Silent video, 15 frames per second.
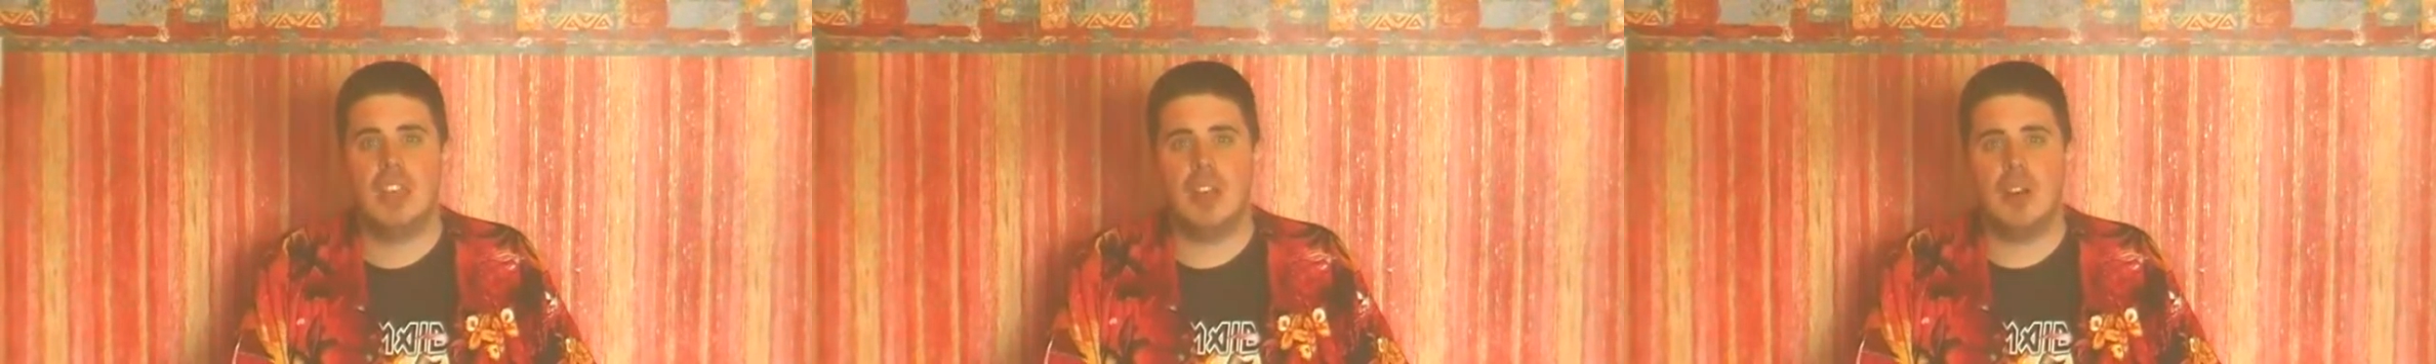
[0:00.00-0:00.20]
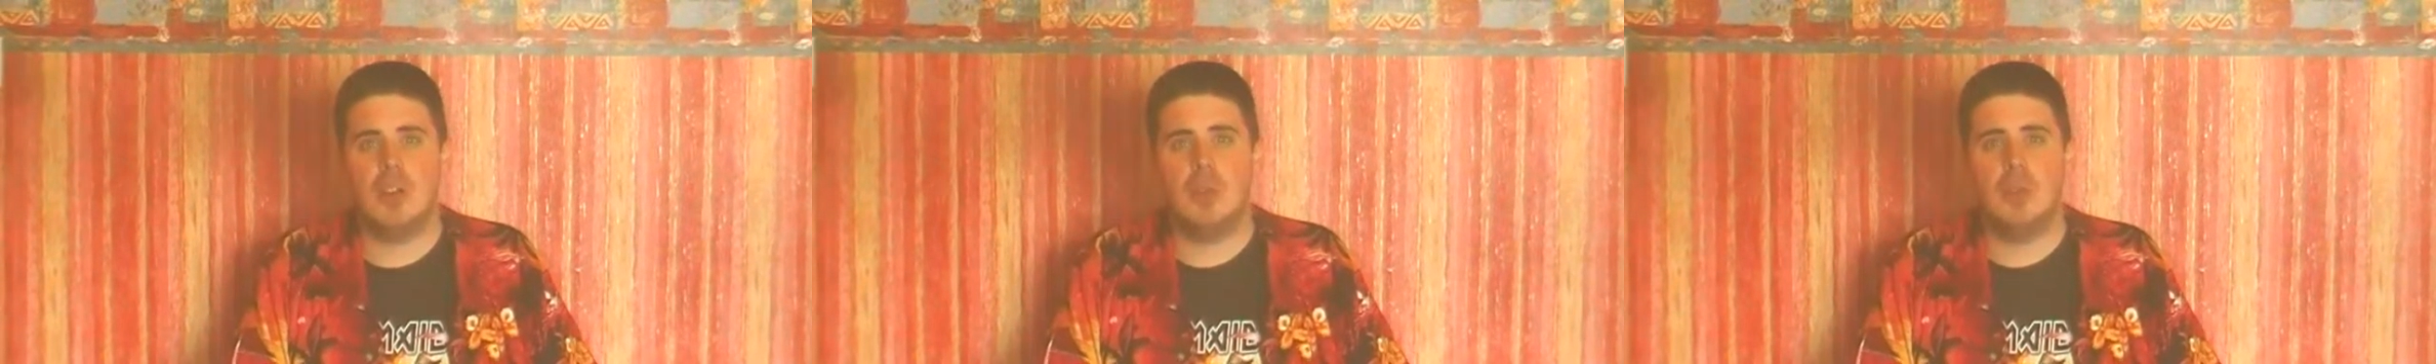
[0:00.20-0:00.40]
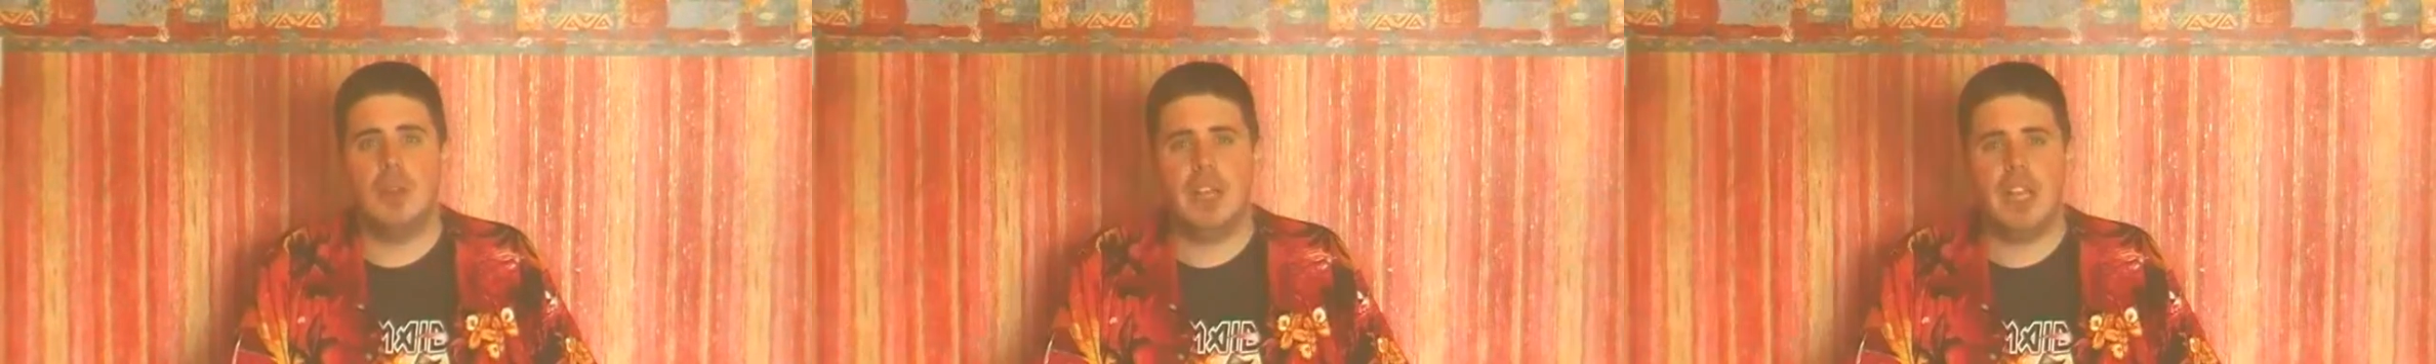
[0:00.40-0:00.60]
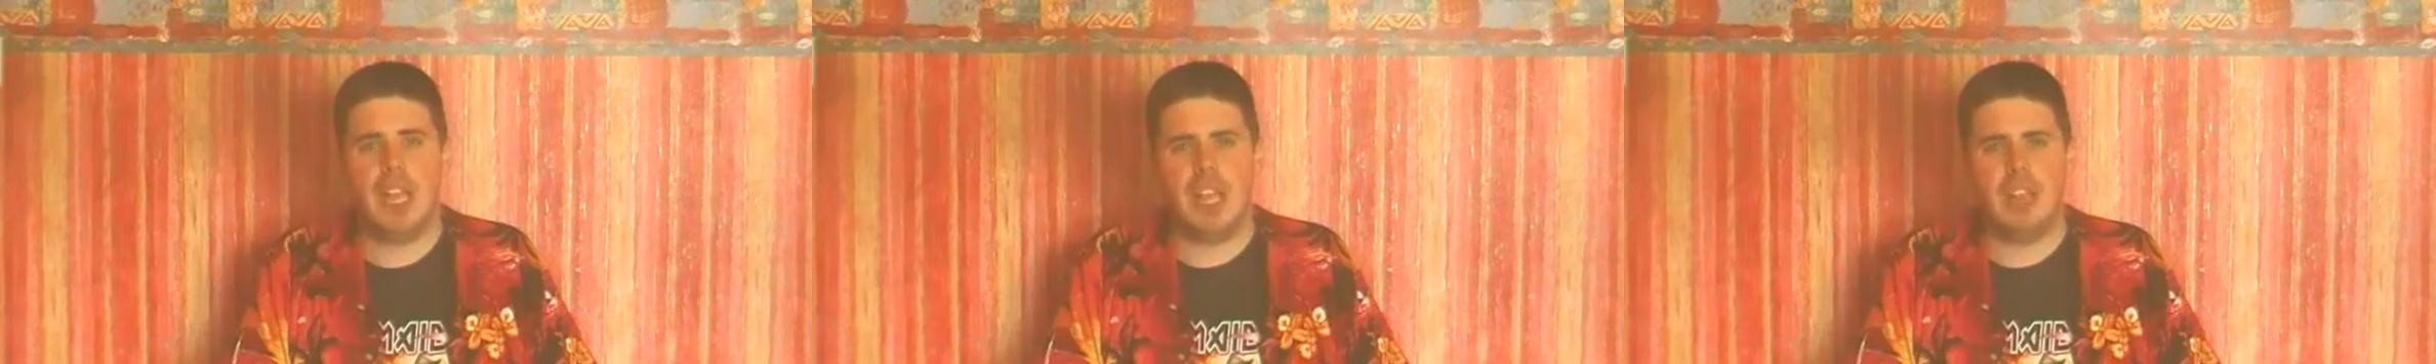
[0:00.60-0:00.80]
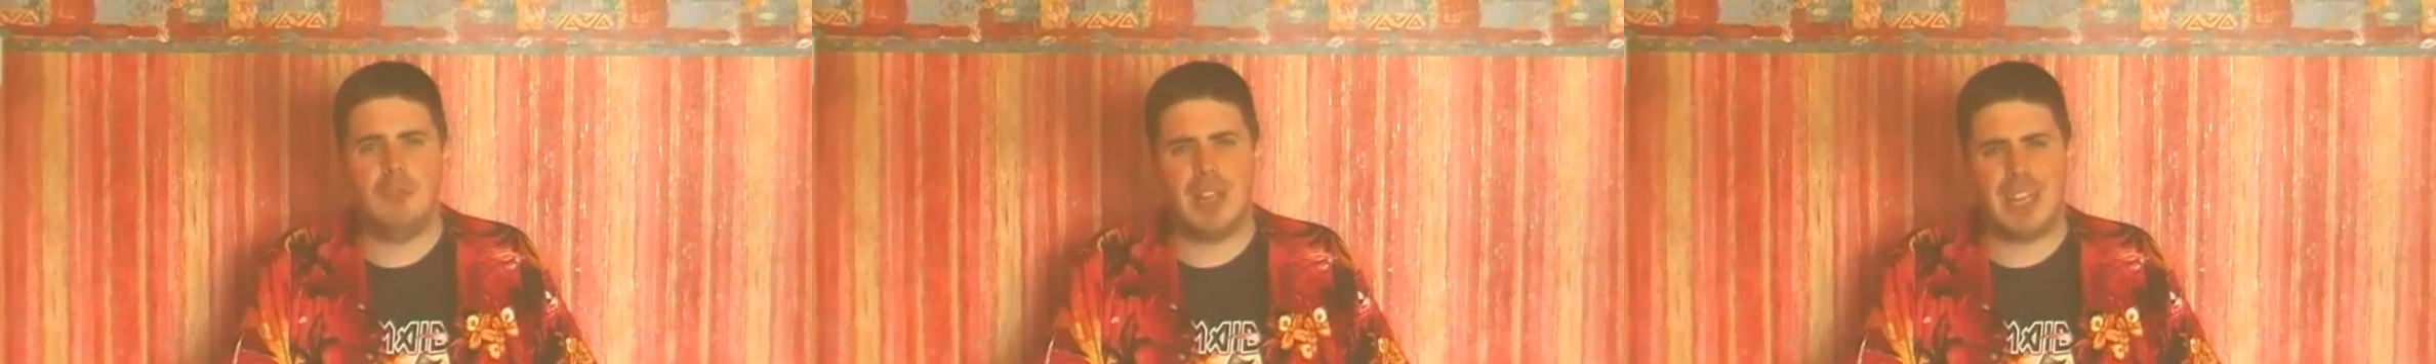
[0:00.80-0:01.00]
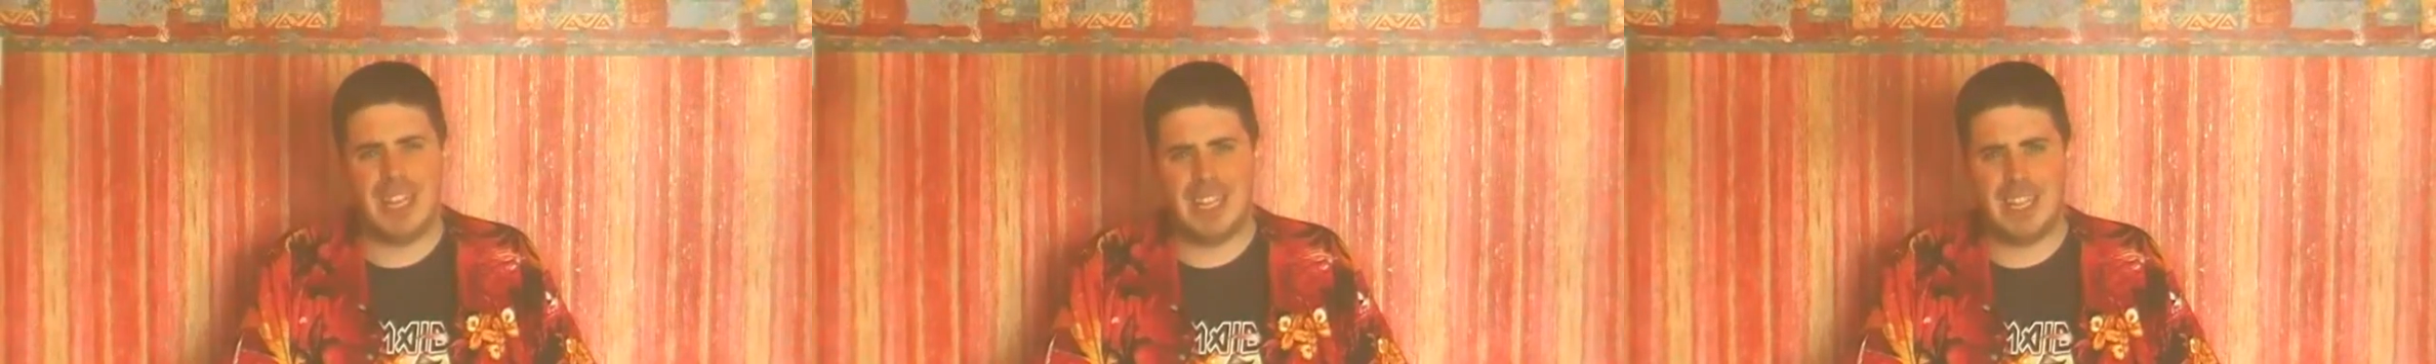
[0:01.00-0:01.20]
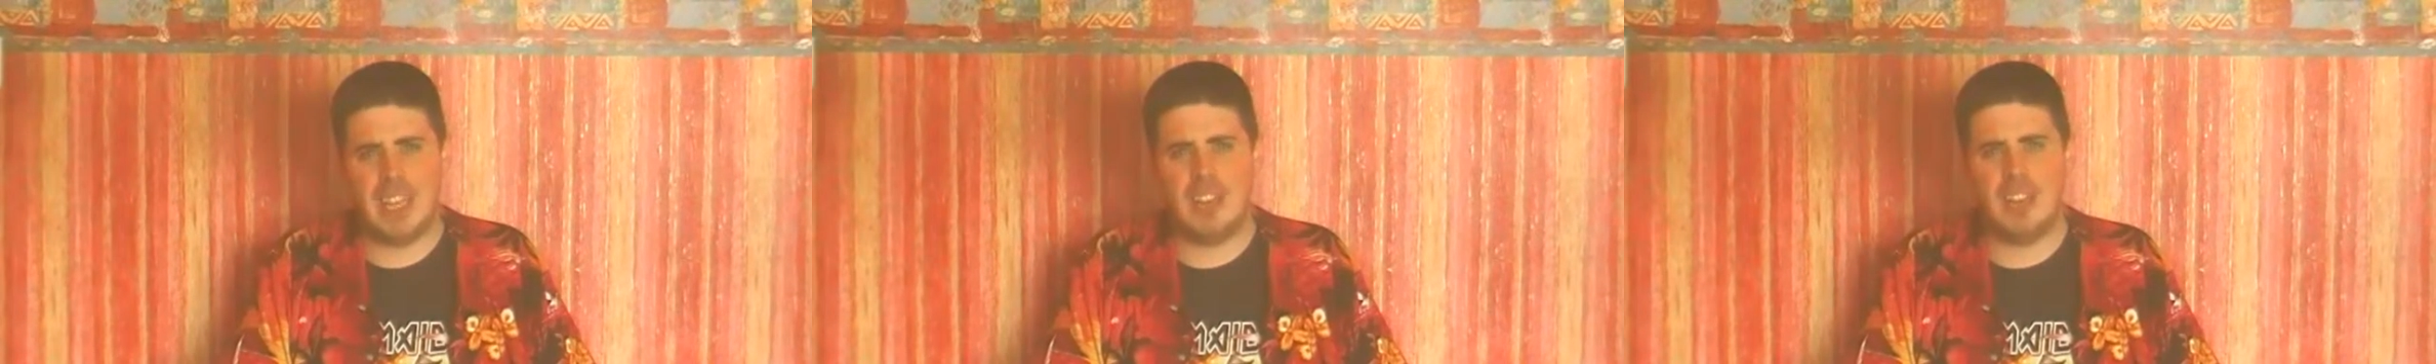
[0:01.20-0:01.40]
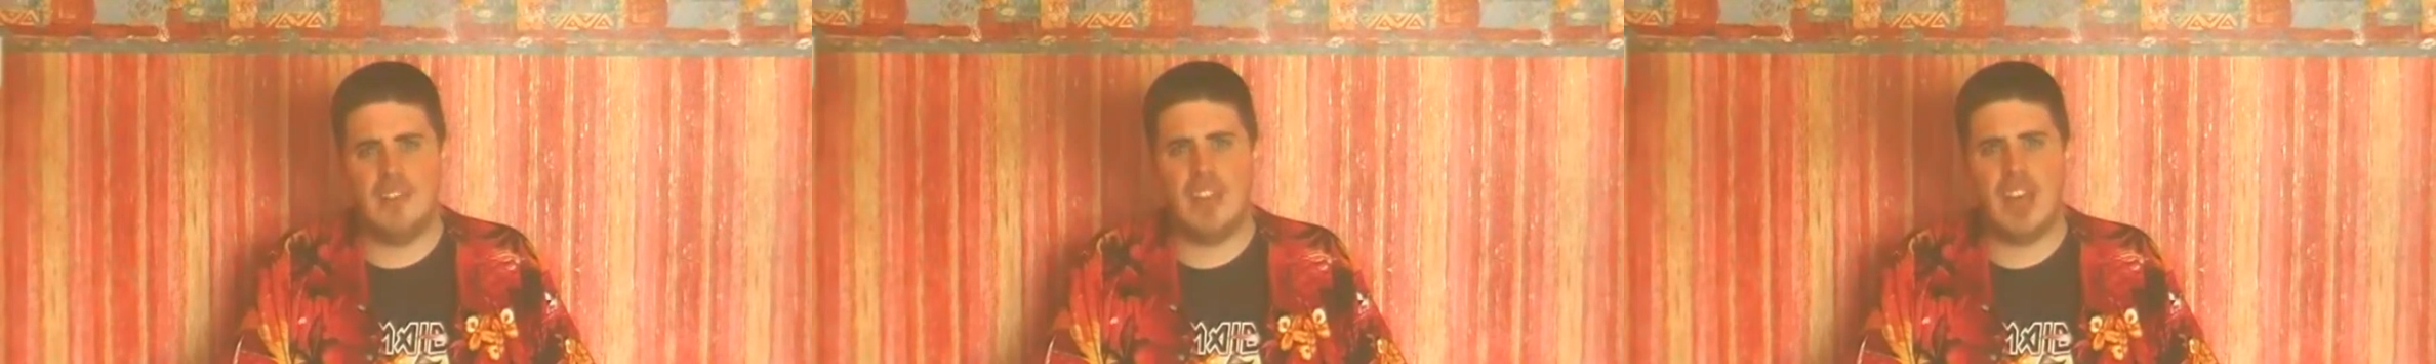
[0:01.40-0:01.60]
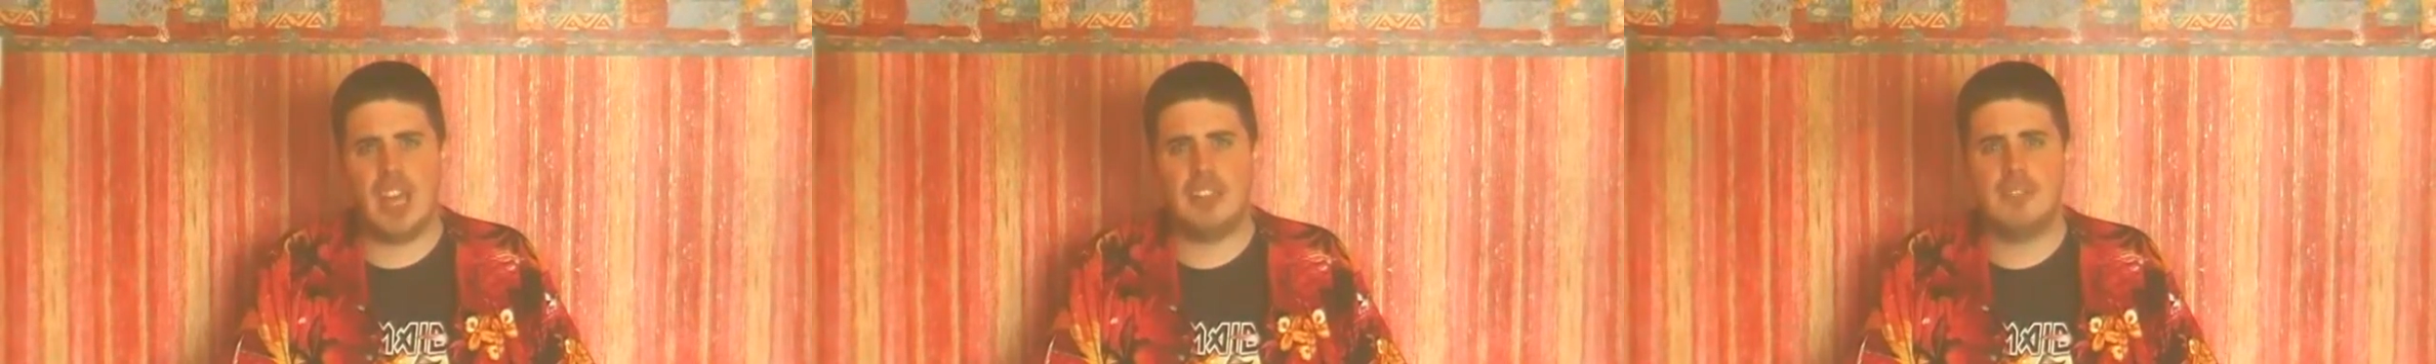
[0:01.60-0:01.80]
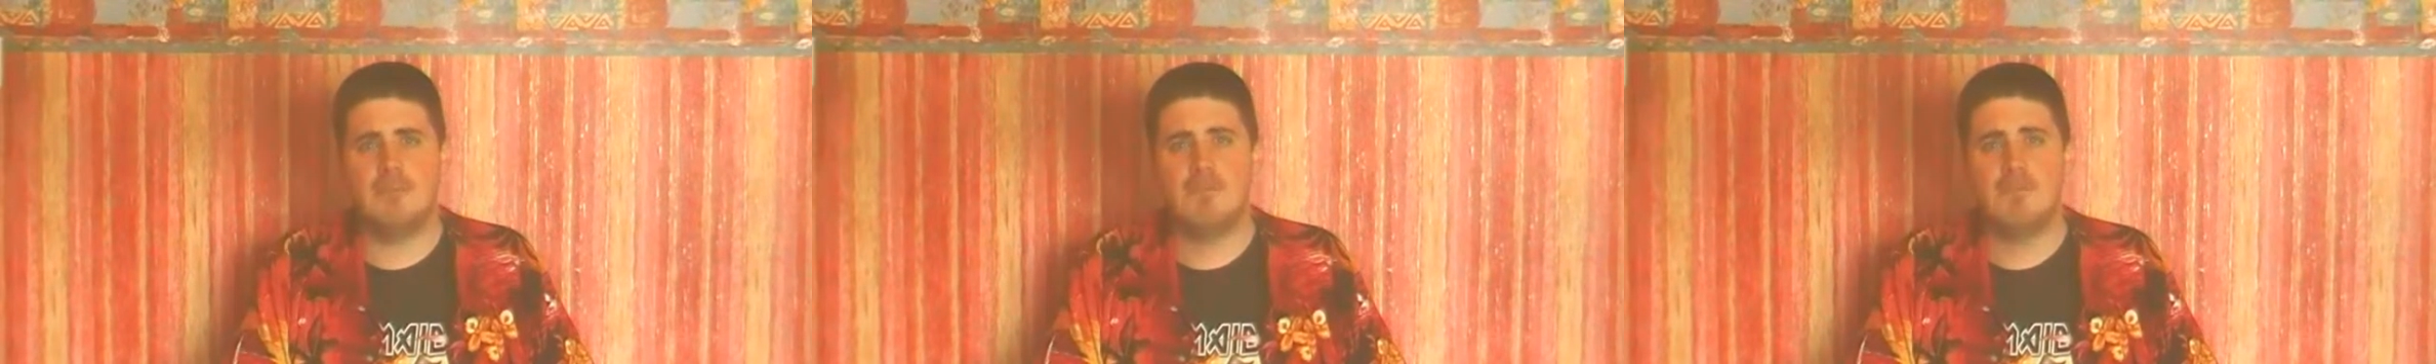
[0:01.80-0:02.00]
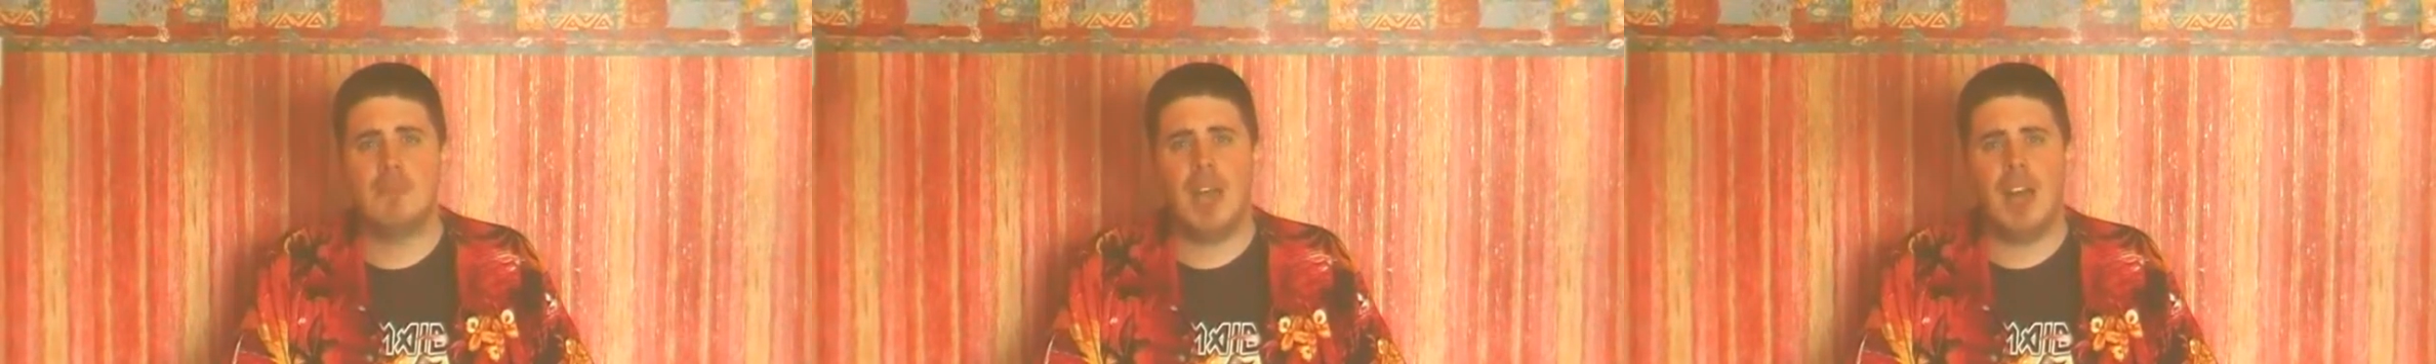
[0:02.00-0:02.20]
So, in recognition of that,